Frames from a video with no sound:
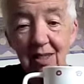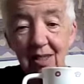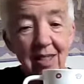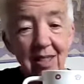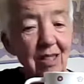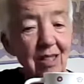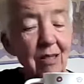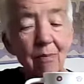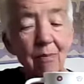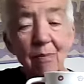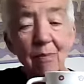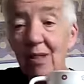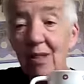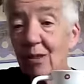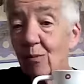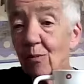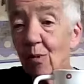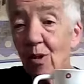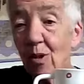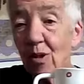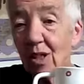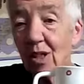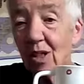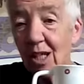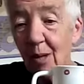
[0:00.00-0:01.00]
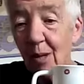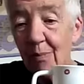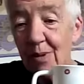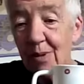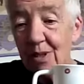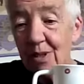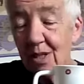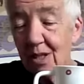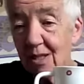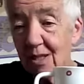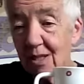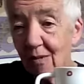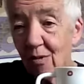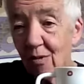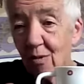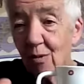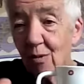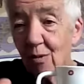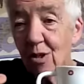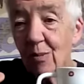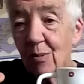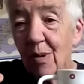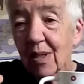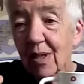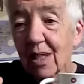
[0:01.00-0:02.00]
It doesn't matter what cup it is. If you want
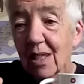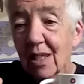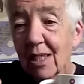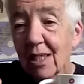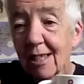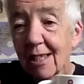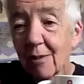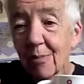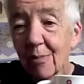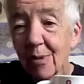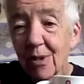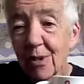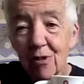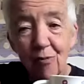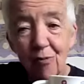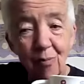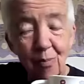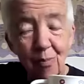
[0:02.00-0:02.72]
to make a little bit of